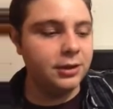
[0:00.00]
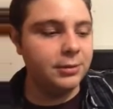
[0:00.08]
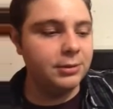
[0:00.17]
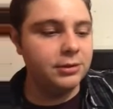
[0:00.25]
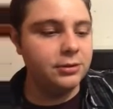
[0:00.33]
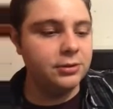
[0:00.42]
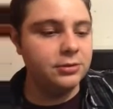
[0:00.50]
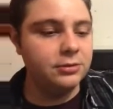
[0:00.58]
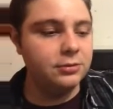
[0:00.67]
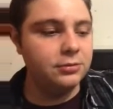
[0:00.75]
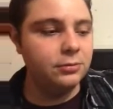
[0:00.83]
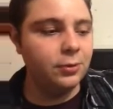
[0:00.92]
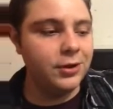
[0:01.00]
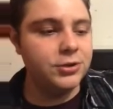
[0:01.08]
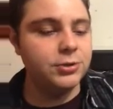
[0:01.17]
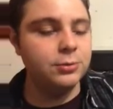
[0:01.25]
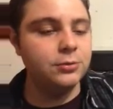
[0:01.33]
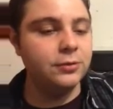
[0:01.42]
I mean, you can watch
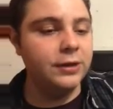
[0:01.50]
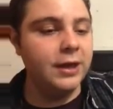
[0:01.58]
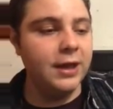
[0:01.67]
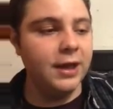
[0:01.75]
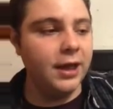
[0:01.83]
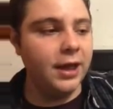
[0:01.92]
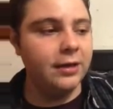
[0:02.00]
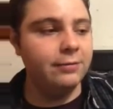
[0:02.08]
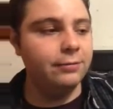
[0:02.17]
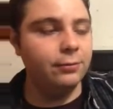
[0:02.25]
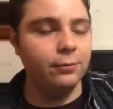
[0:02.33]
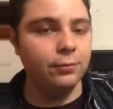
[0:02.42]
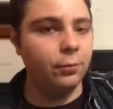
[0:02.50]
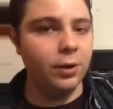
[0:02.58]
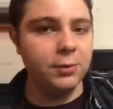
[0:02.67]
this movie, have one